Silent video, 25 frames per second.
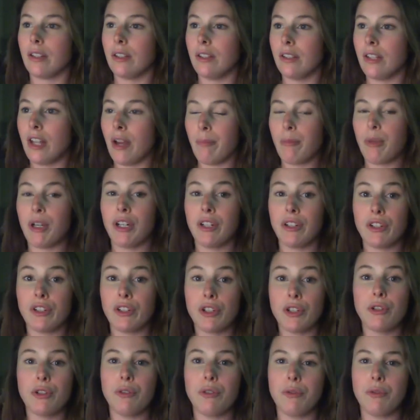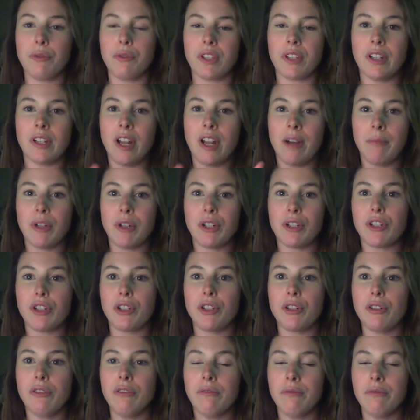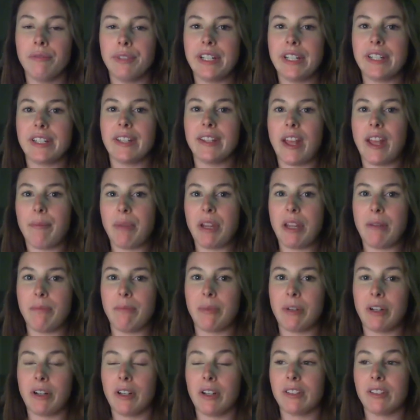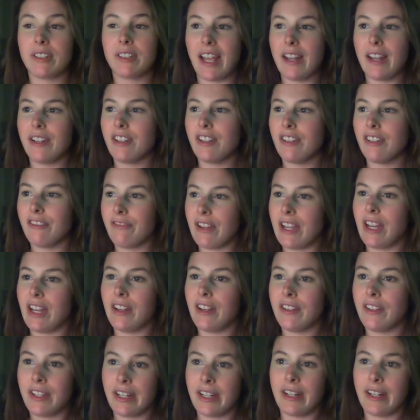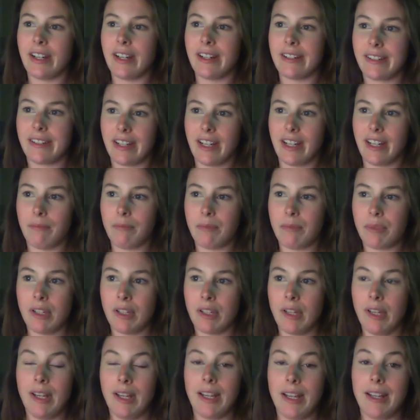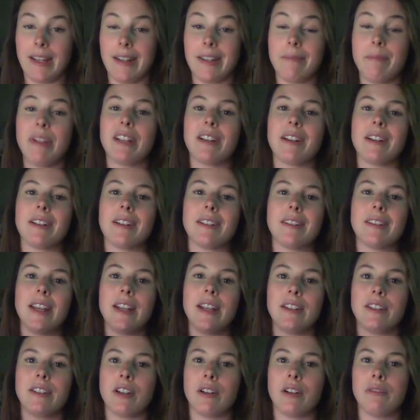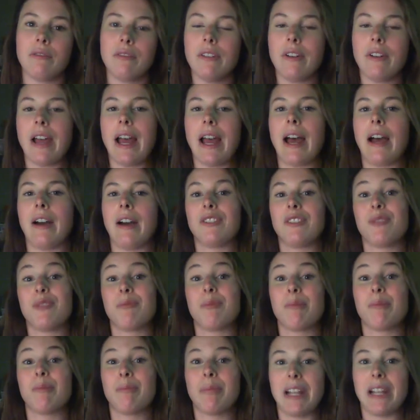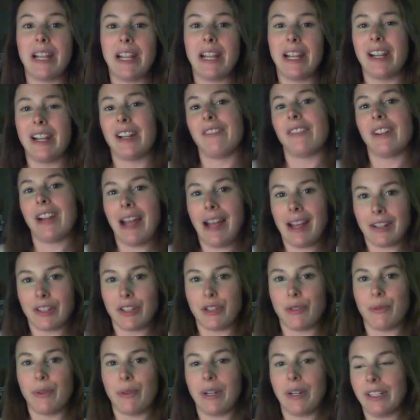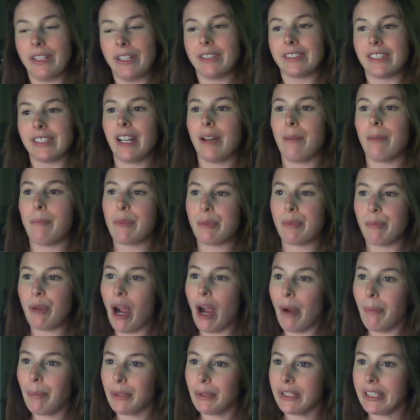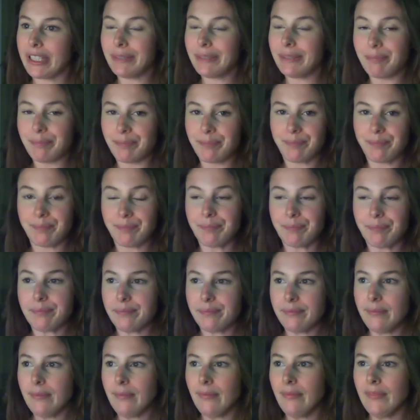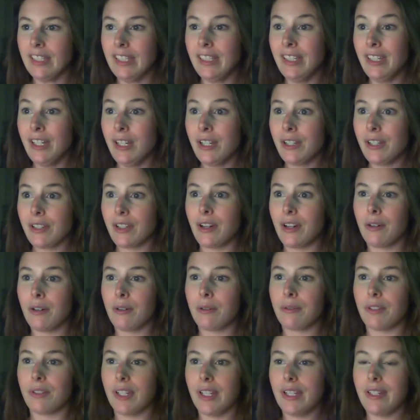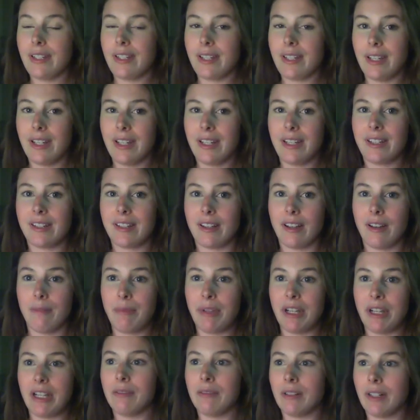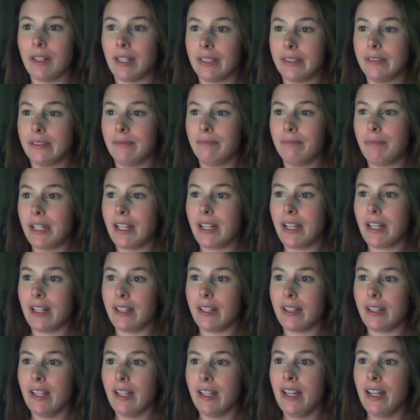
number two. The number two reason that people tend to fail their exams is because they don't know how to prepare for actuarial exams properly. So this is a big one, because